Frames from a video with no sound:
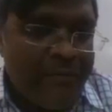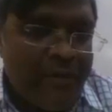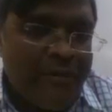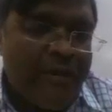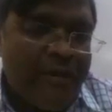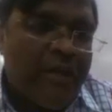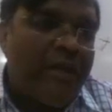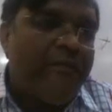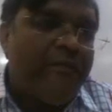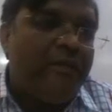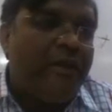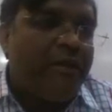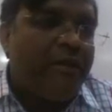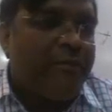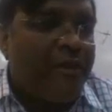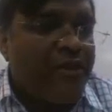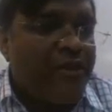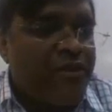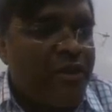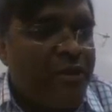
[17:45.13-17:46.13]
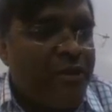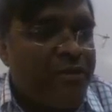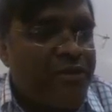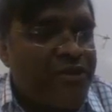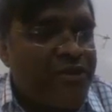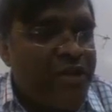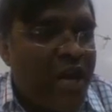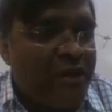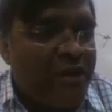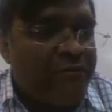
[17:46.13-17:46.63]
so this
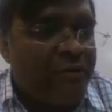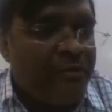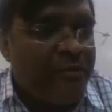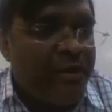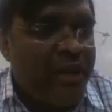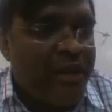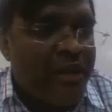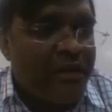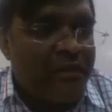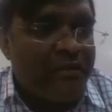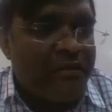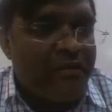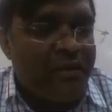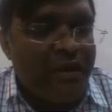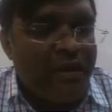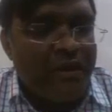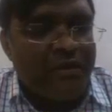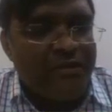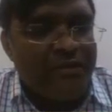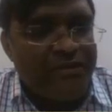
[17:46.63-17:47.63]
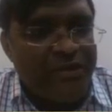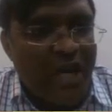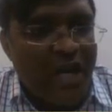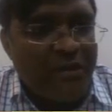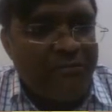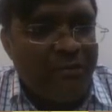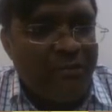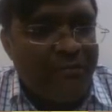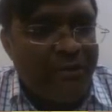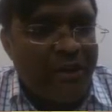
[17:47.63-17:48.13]
is, remember this, right?
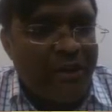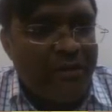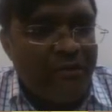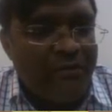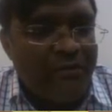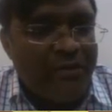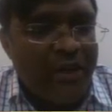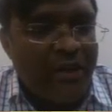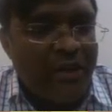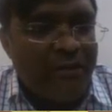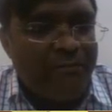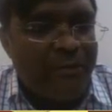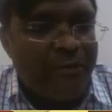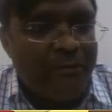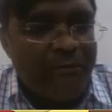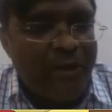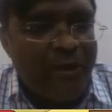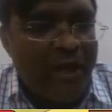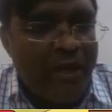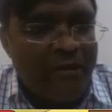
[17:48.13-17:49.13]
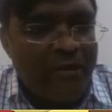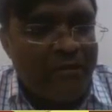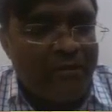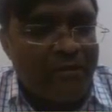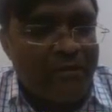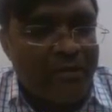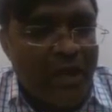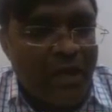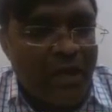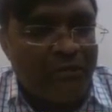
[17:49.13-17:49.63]
But when you are given the question, you
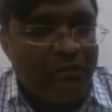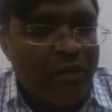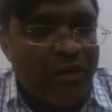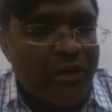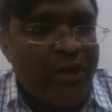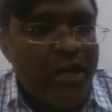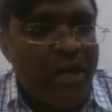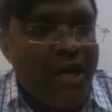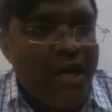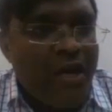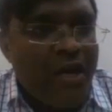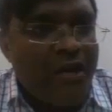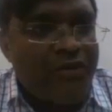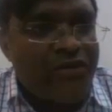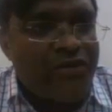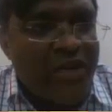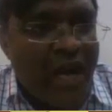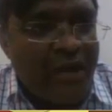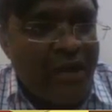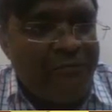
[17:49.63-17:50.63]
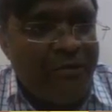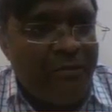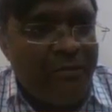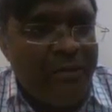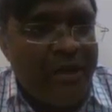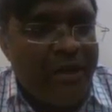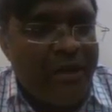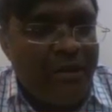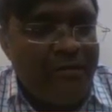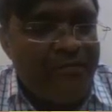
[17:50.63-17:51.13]
start from here, right? Start
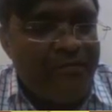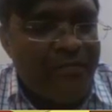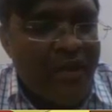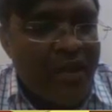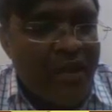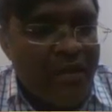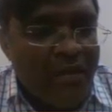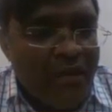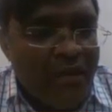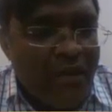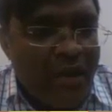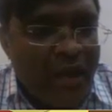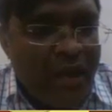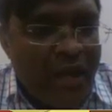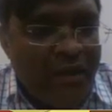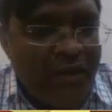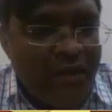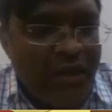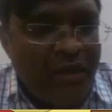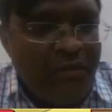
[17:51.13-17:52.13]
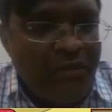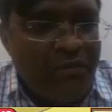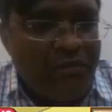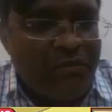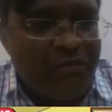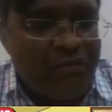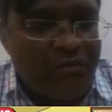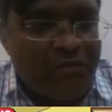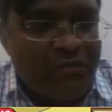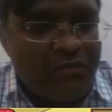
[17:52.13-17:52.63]
from here. Don't write the formula
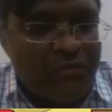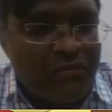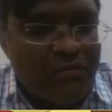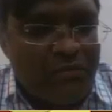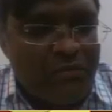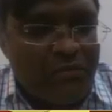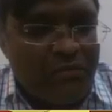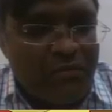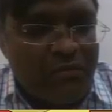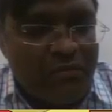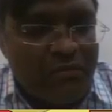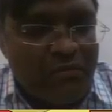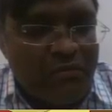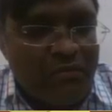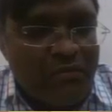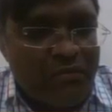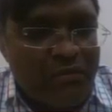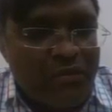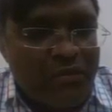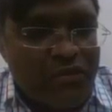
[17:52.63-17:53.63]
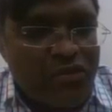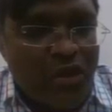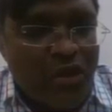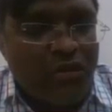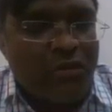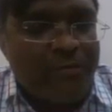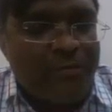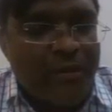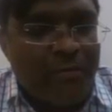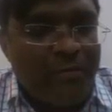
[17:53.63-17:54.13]
and calculate. Start from
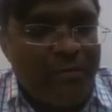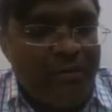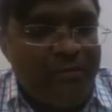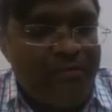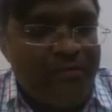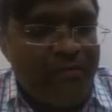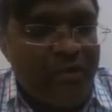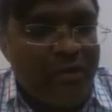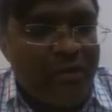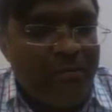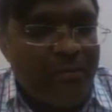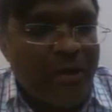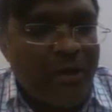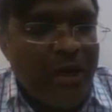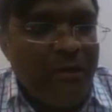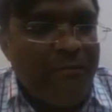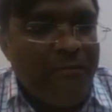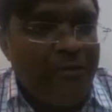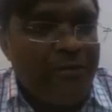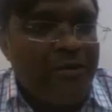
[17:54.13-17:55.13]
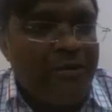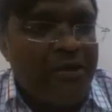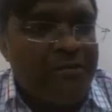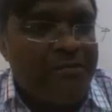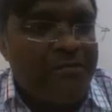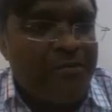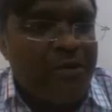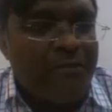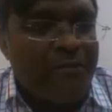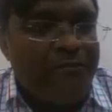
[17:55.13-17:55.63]
here, and then
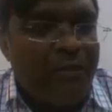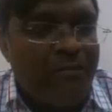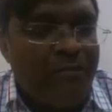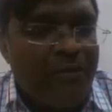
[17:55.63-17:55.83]
you